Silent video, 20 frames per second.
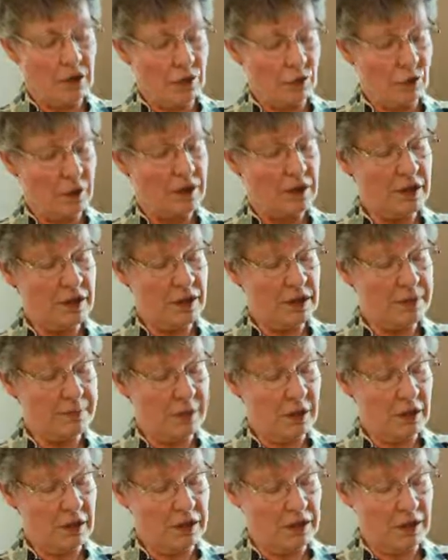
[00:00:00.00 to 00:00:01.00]
on one of these
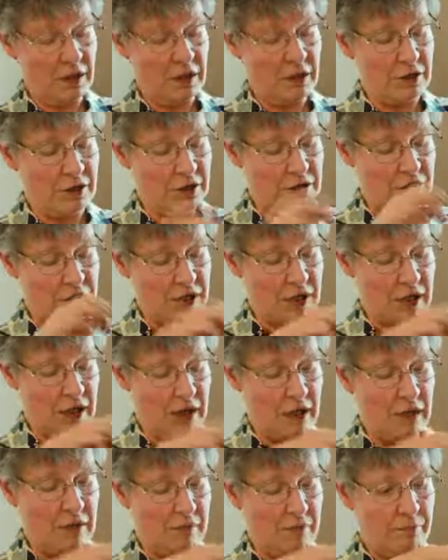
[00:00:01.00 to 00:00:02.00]
pulsars there's
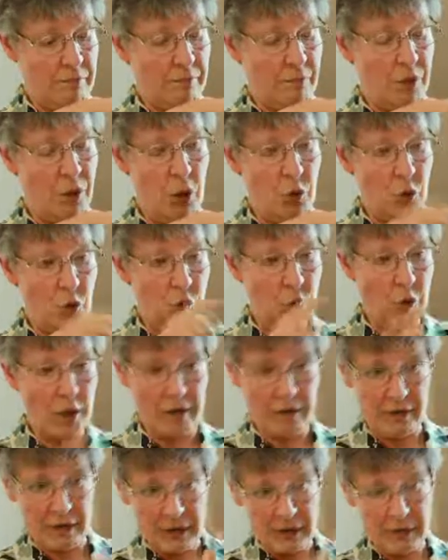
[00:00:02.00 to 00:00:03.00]
the pole
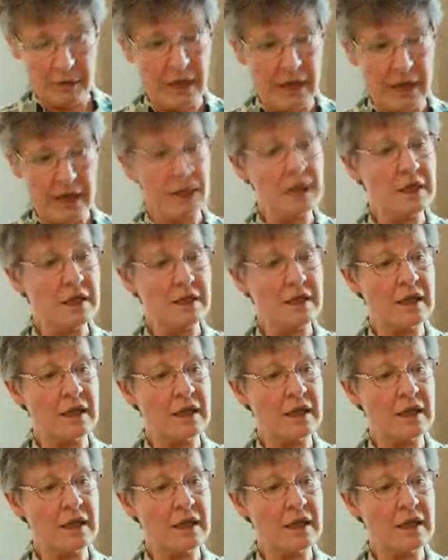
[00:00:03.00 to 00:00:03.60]
where it spins,